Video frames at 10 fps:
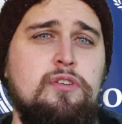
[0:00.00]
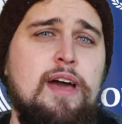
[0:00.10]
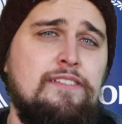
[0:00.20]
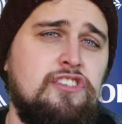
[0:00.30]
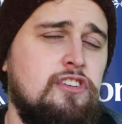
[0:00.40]
So
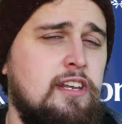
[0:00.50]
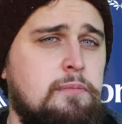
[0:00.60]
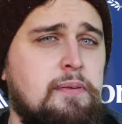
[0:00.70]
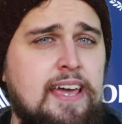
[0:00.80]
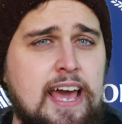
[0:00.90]
Everton need
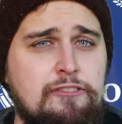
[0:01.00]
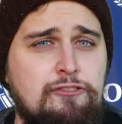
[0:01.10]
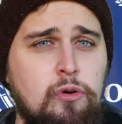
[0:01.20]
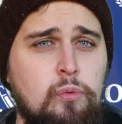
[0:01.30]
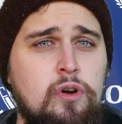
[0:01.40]
to be
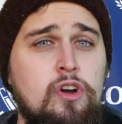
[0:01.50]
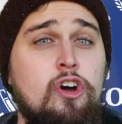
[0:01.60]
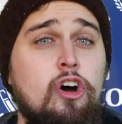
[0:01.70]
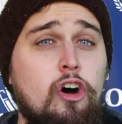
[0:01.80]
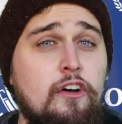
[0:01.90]
careful
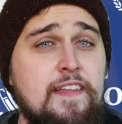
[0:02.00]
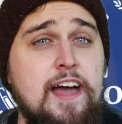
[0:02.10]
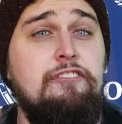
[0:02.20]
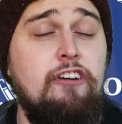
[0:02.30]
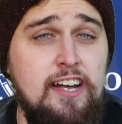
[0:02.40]
on
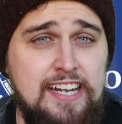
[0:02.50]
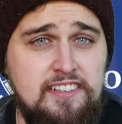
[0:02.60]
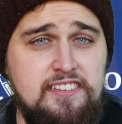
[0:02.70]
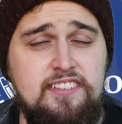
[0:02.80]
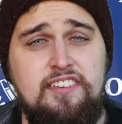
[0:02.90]
their
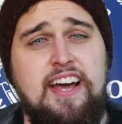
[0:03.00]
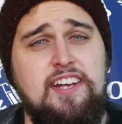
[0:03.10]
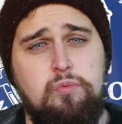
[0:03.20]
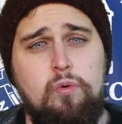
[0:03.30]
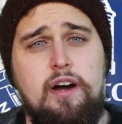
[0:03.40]
finances, and that
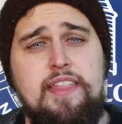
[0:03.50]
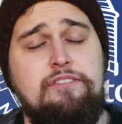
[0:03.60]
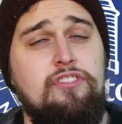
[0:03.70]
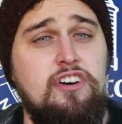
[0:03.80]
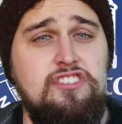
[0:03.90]
is why
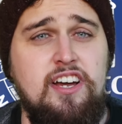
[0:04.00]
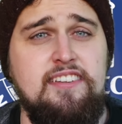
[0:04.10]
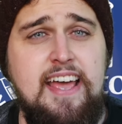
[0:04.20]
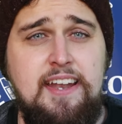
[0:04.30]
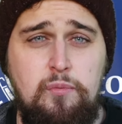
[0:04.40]
they've not
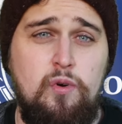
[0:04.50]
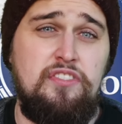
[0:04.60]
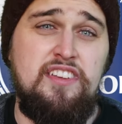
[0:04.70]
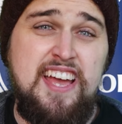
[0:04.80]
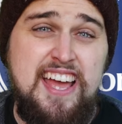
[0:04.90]
signed anyone